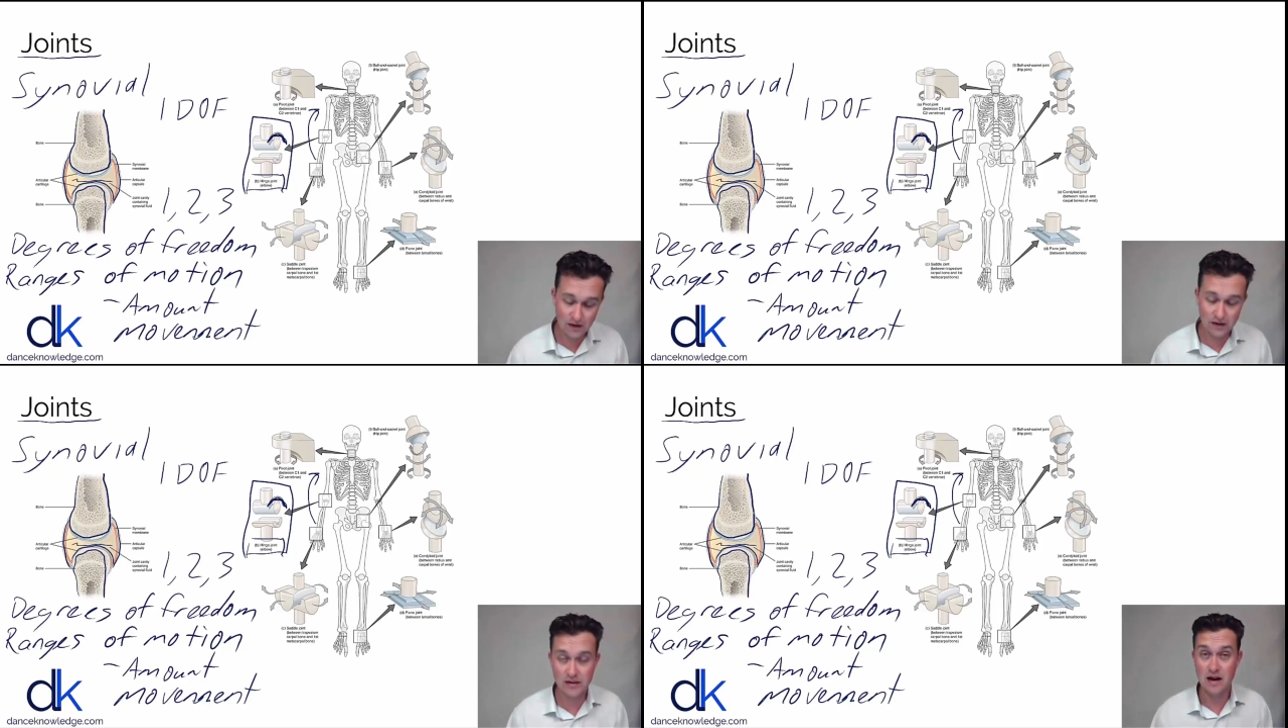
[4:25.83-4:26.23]

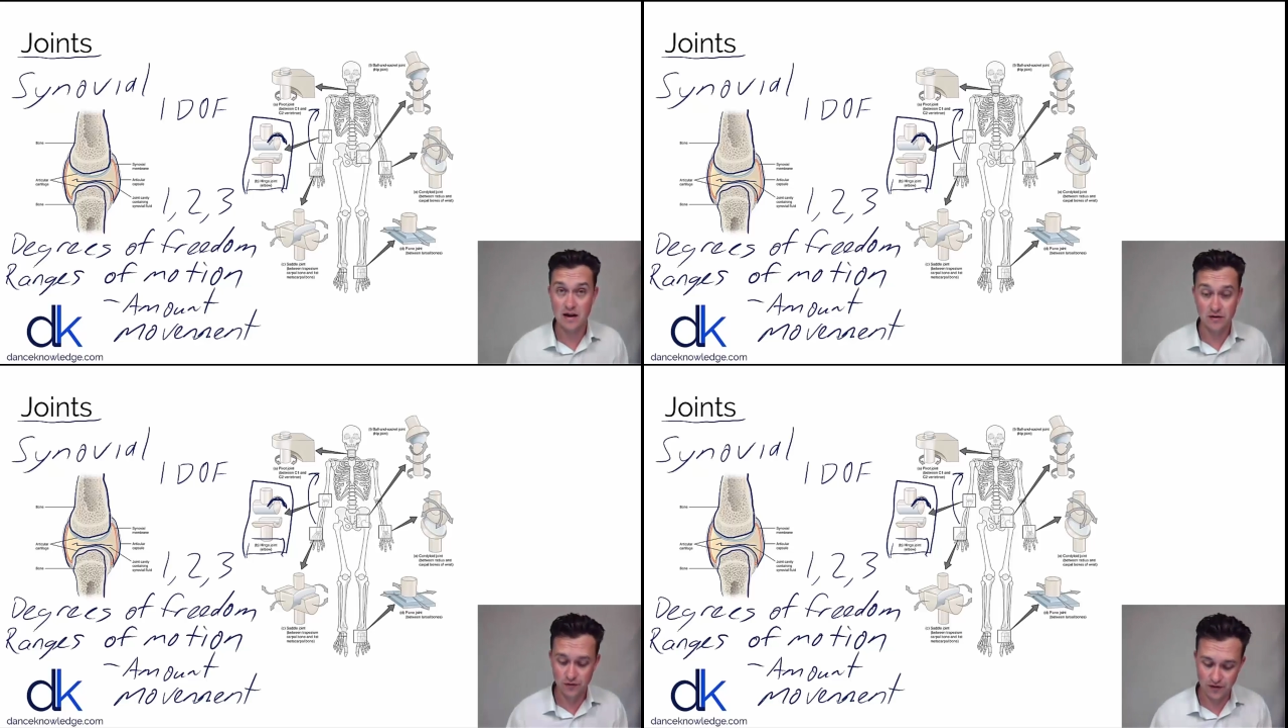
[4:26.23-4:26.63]
and then
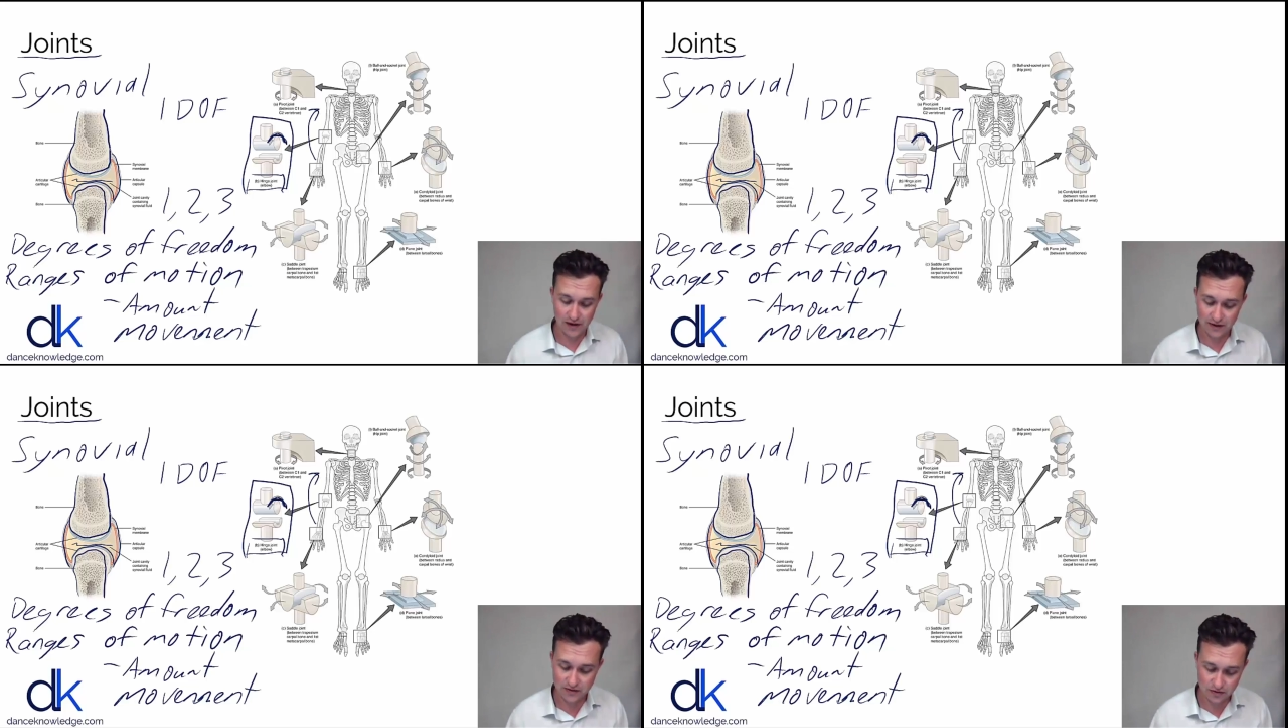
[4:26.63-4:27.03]

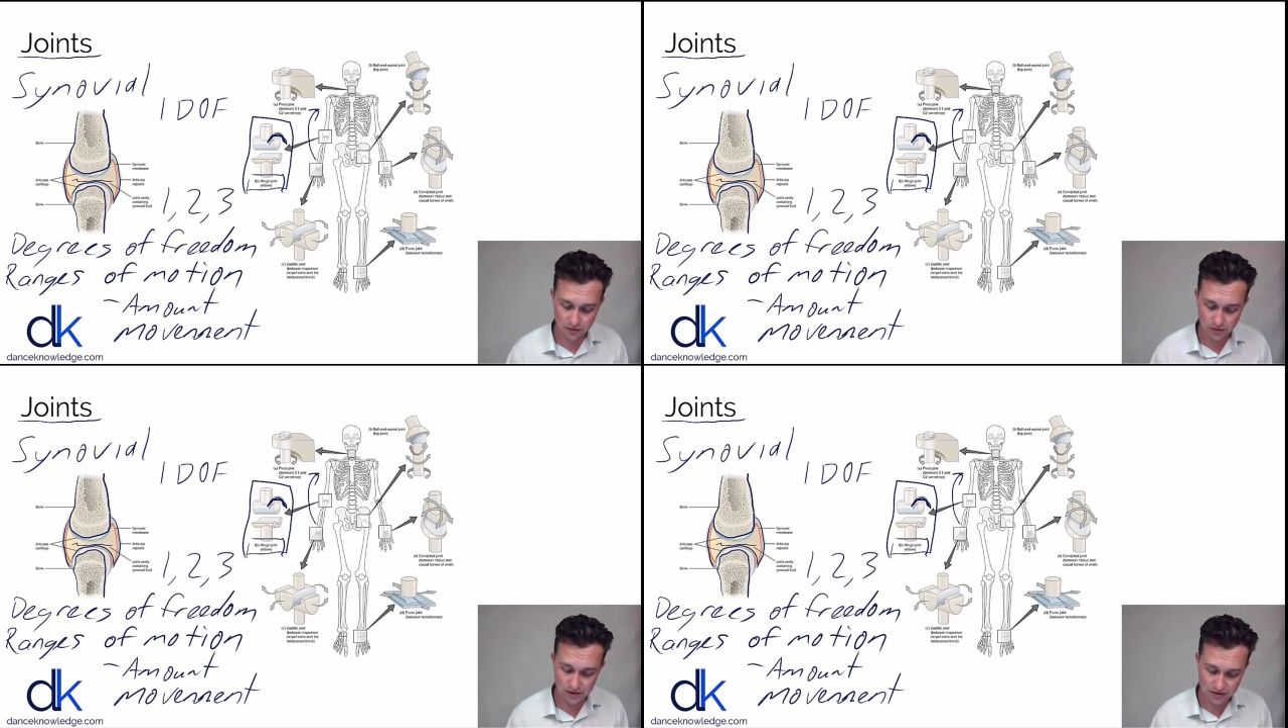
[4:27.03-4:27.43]
unflex,
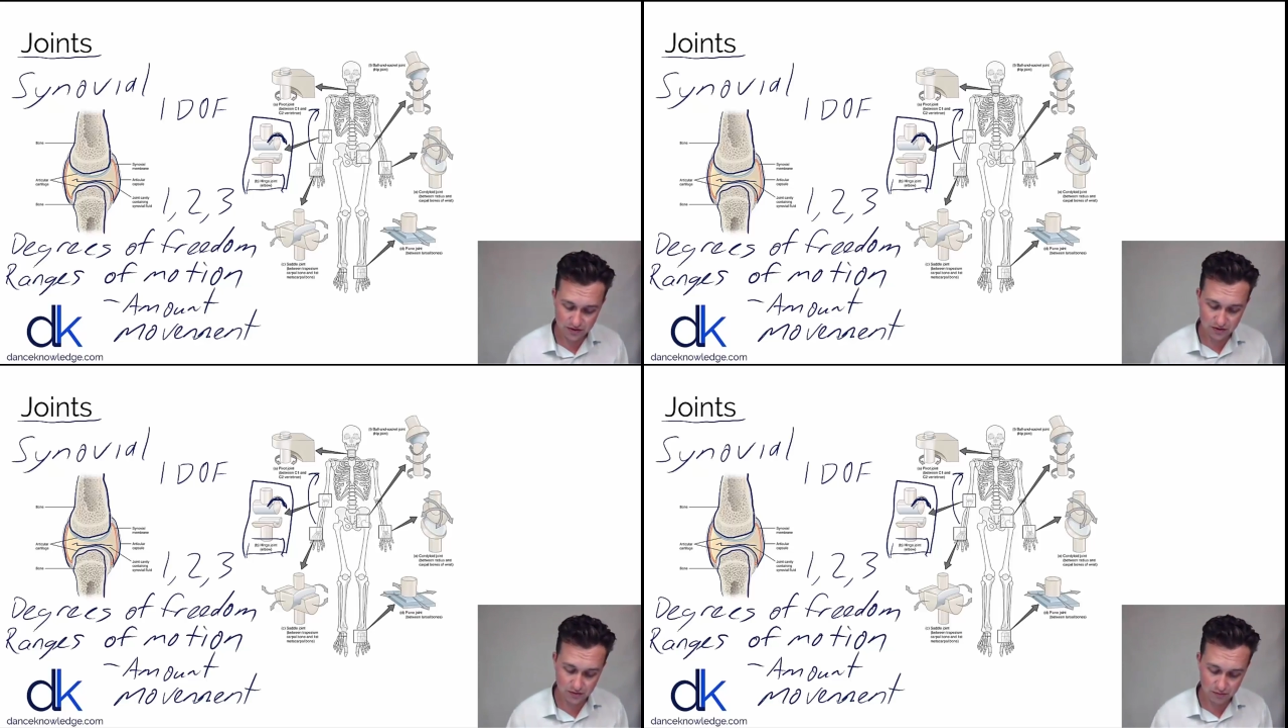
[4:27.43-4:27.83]
or
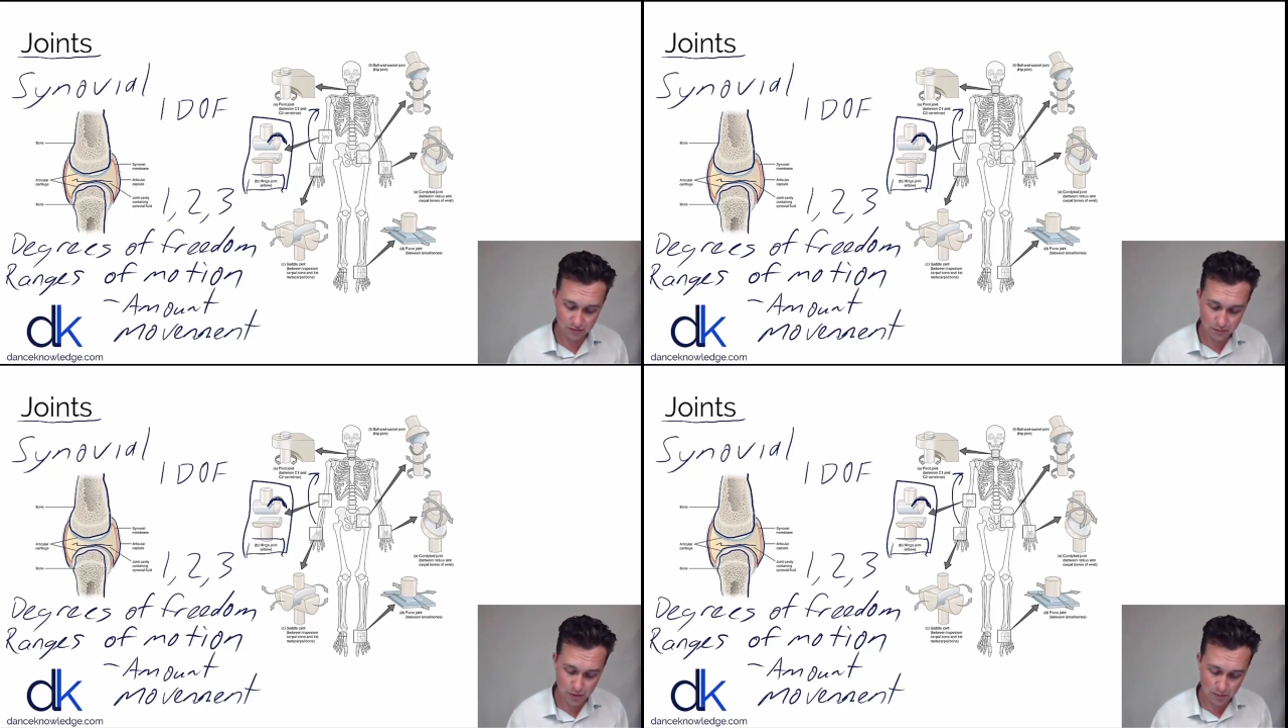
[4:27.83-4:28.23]
as you
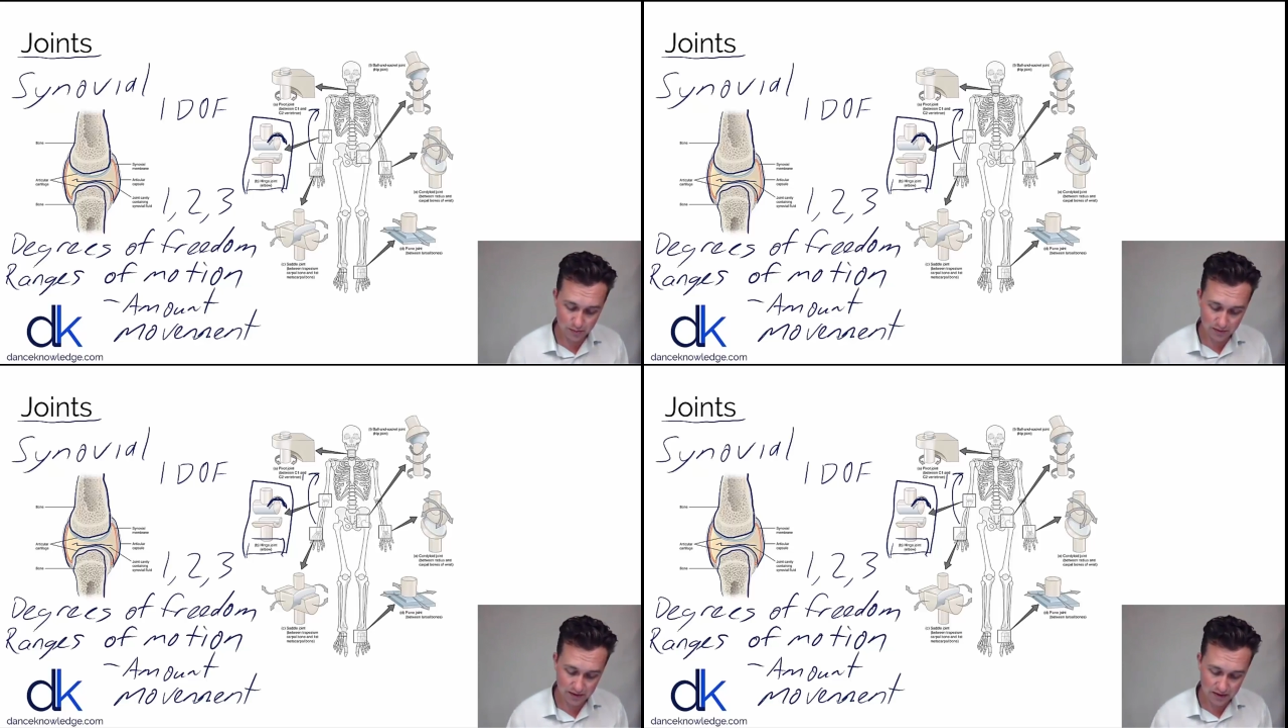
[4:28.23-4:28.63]
would
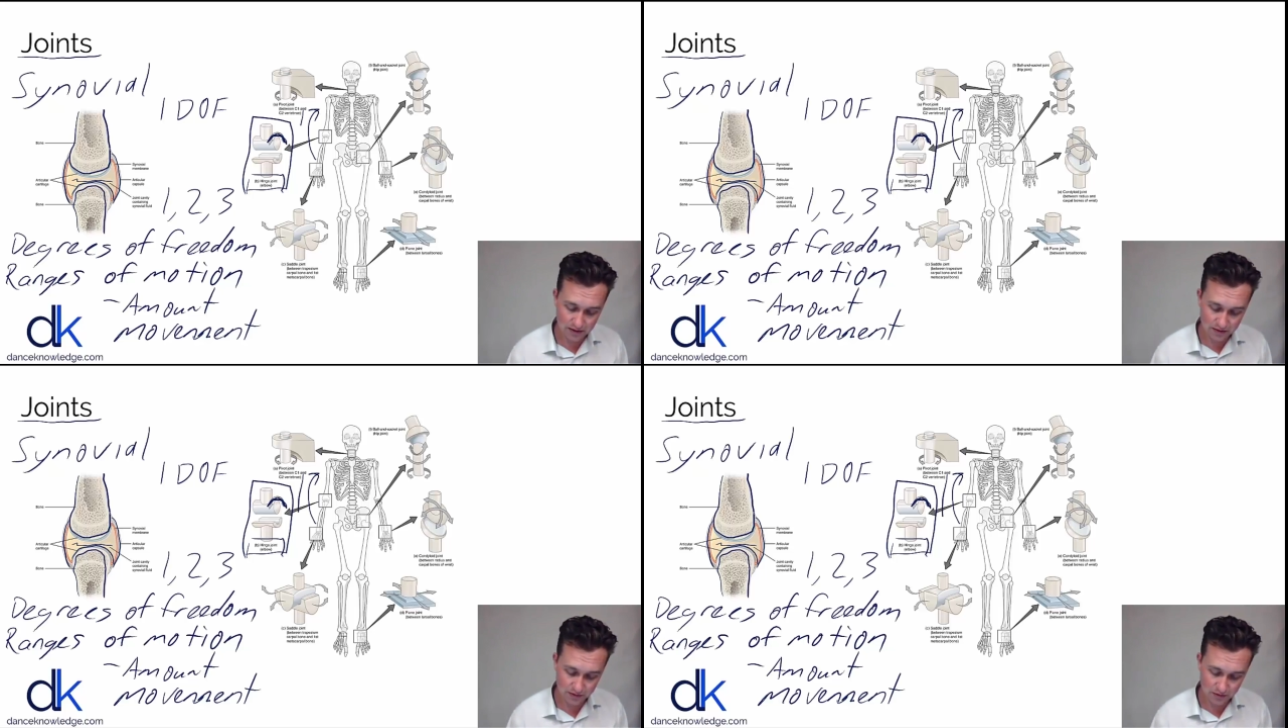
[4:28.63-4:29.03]
probably
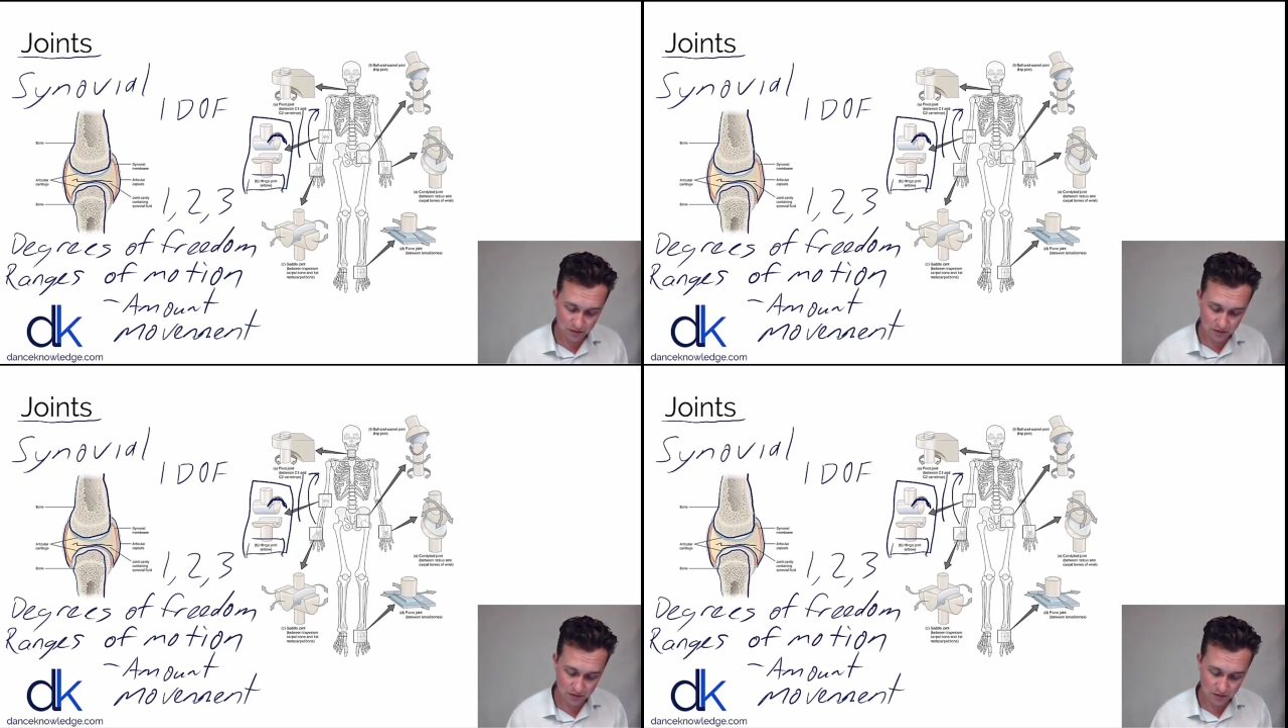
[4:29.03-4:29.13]
guess